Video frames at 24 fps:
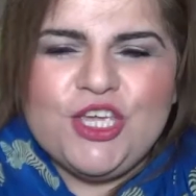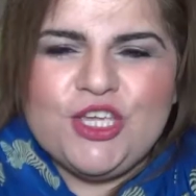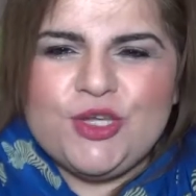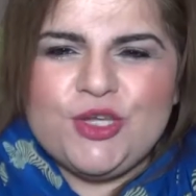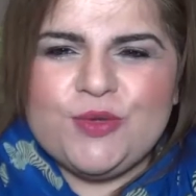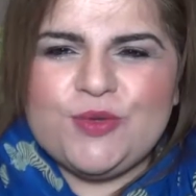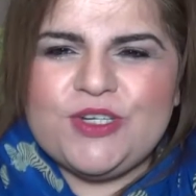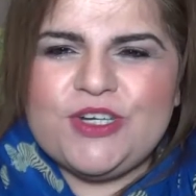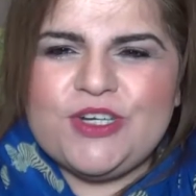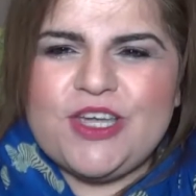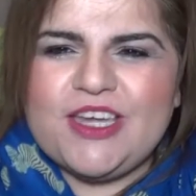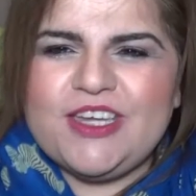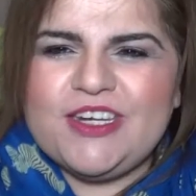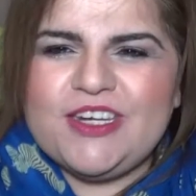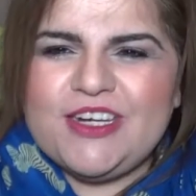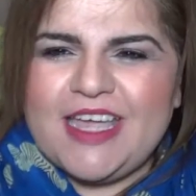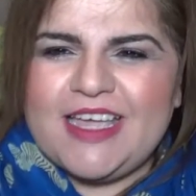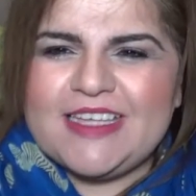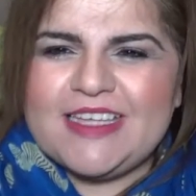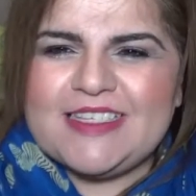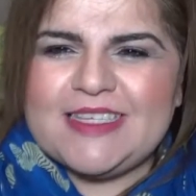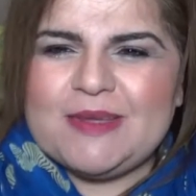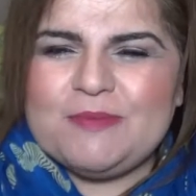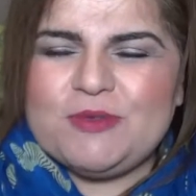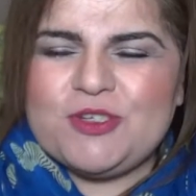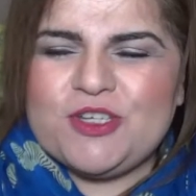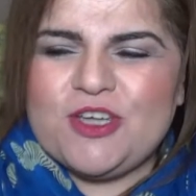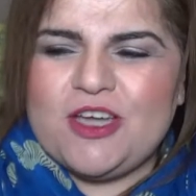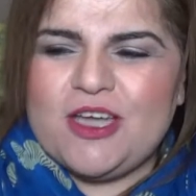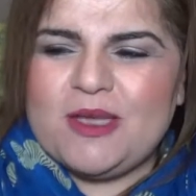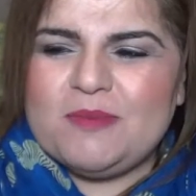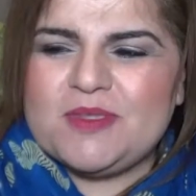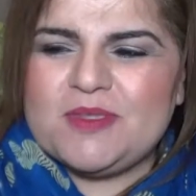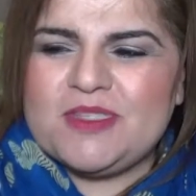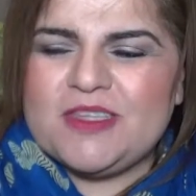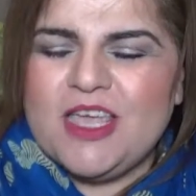you would know, you know how
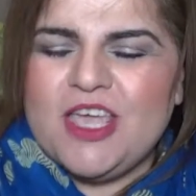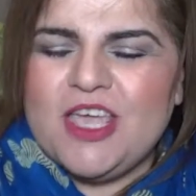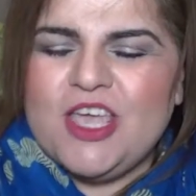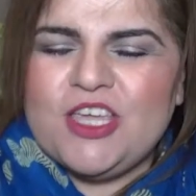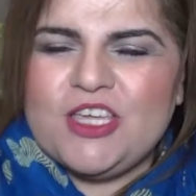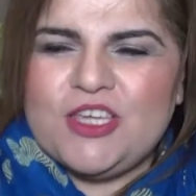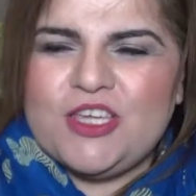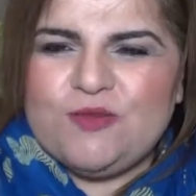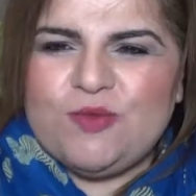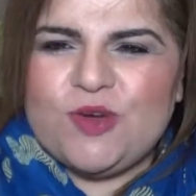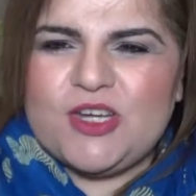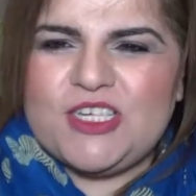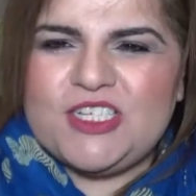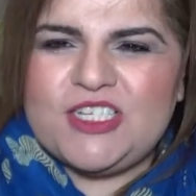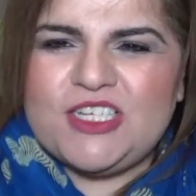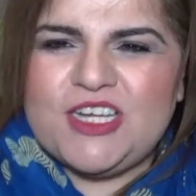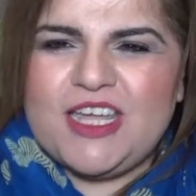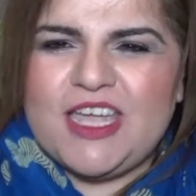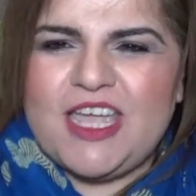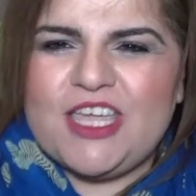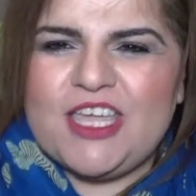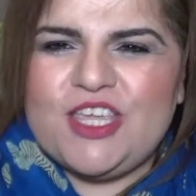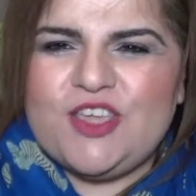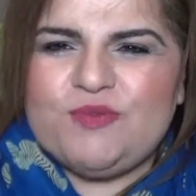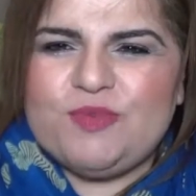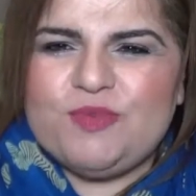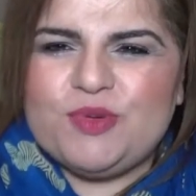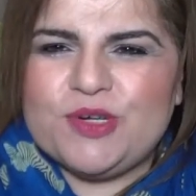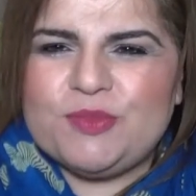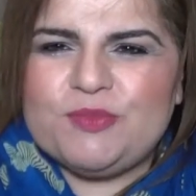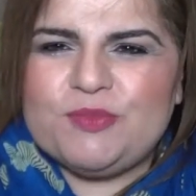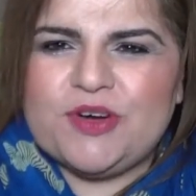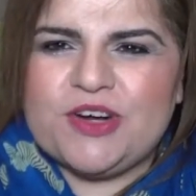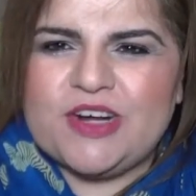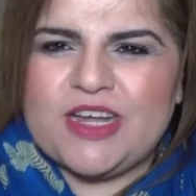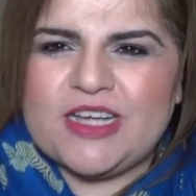sometimes you've washed your hair, you've put
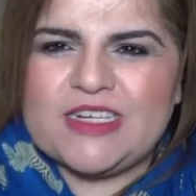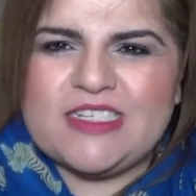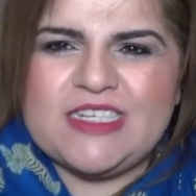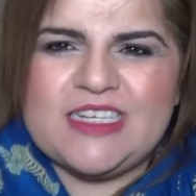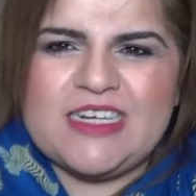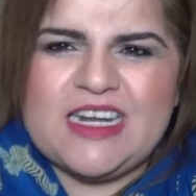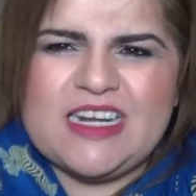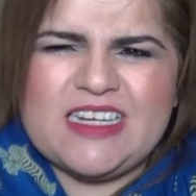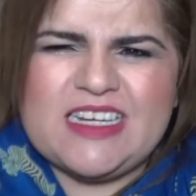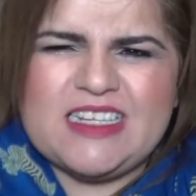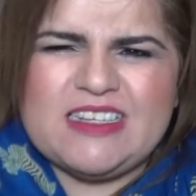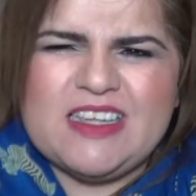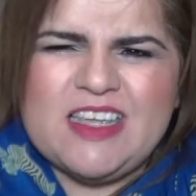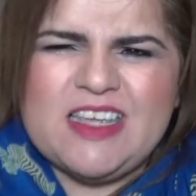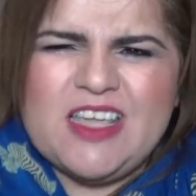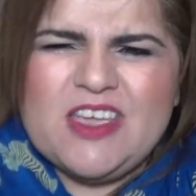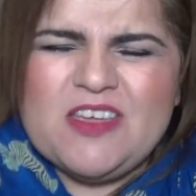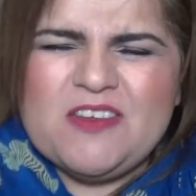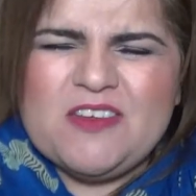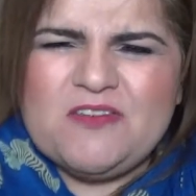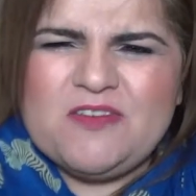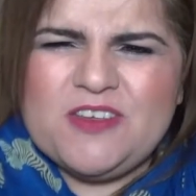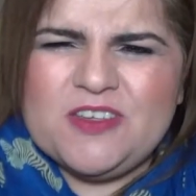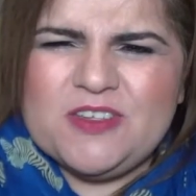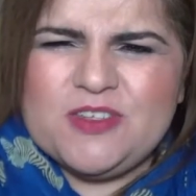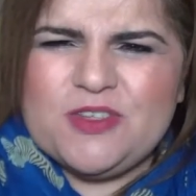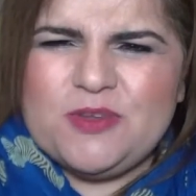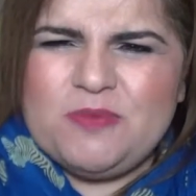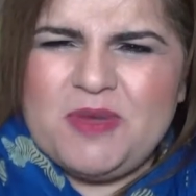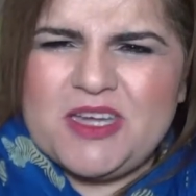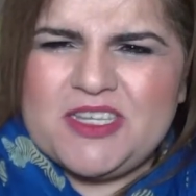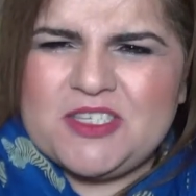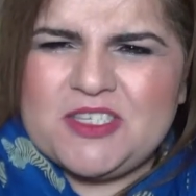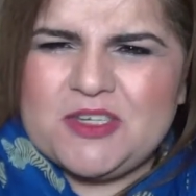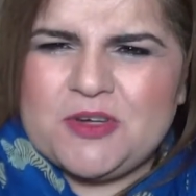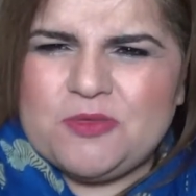a product in and it feels
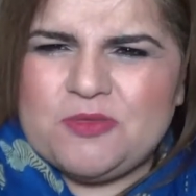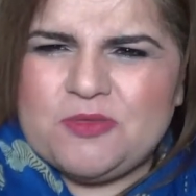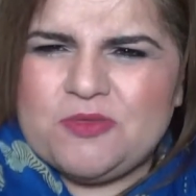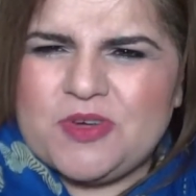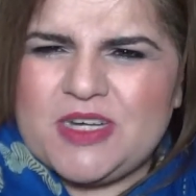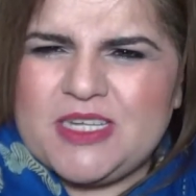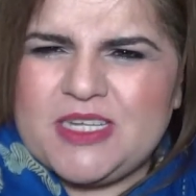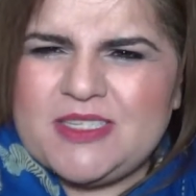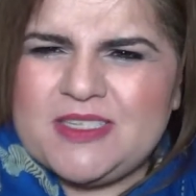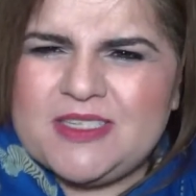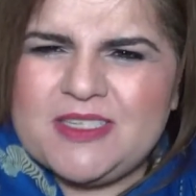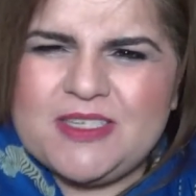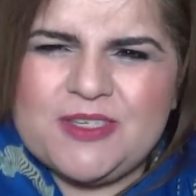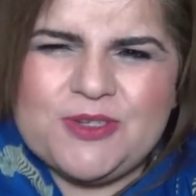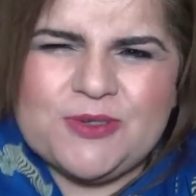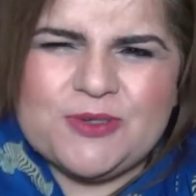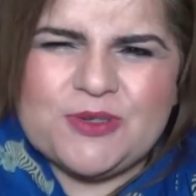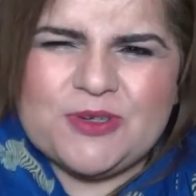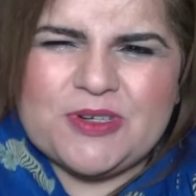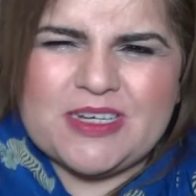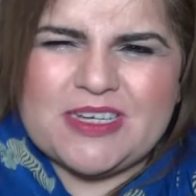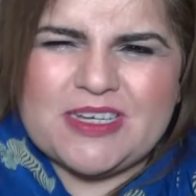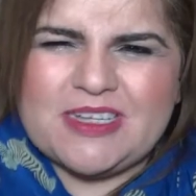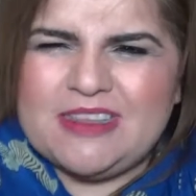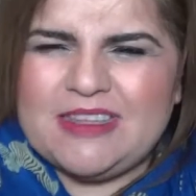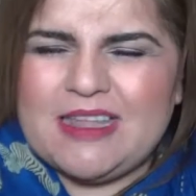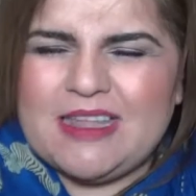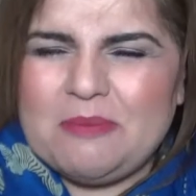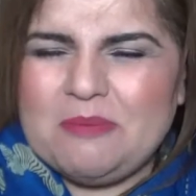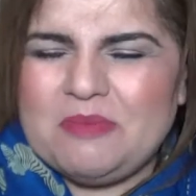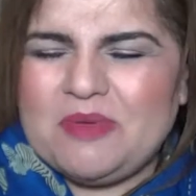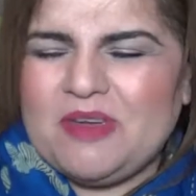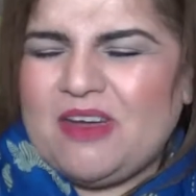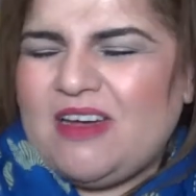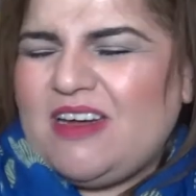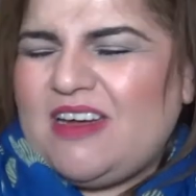almost greasy or
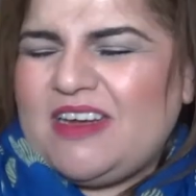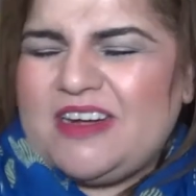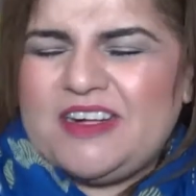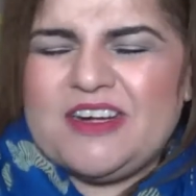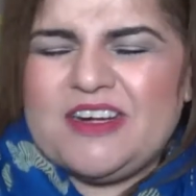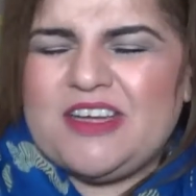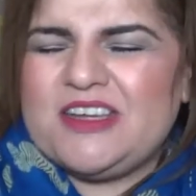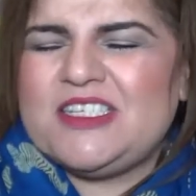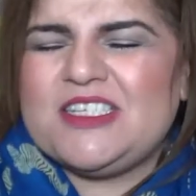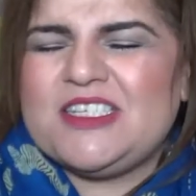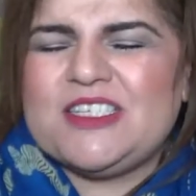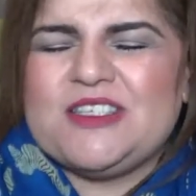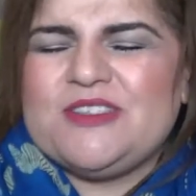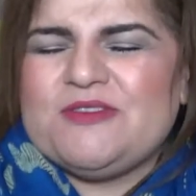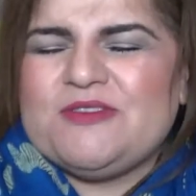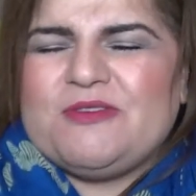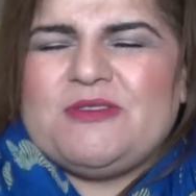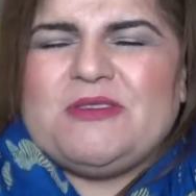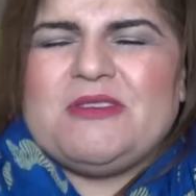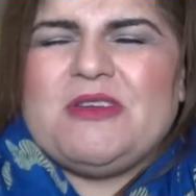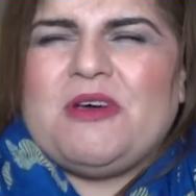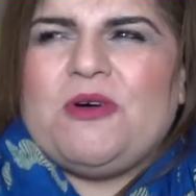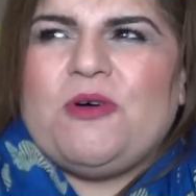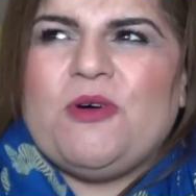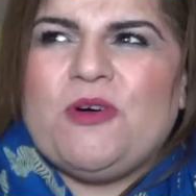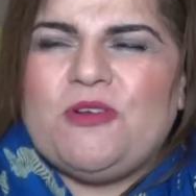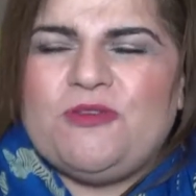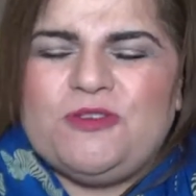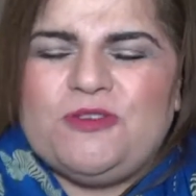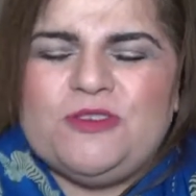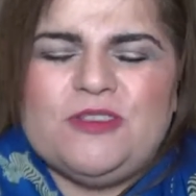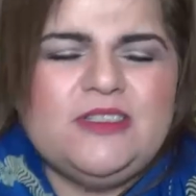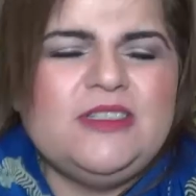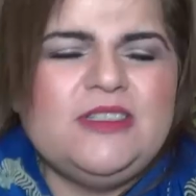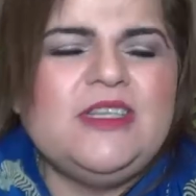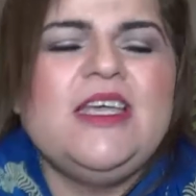clumpy, I don't know, just
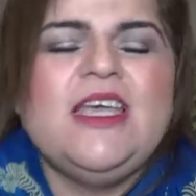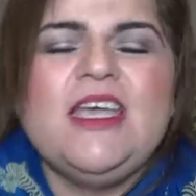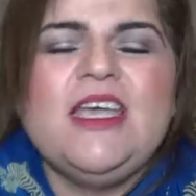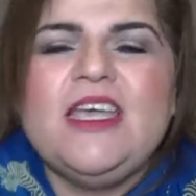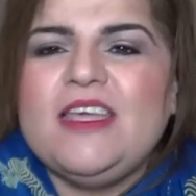awful.